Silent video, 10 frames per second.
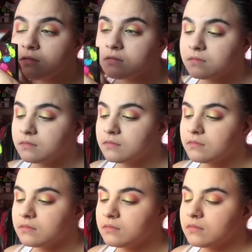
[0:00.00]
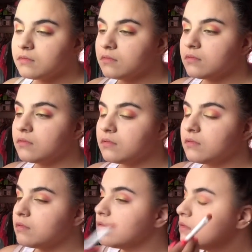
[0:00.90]

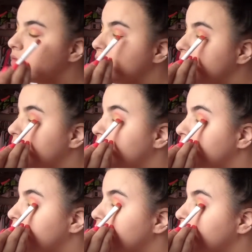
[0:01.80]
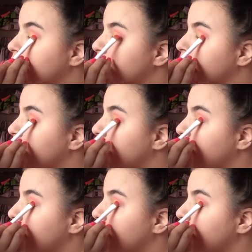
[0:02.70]
[no speech]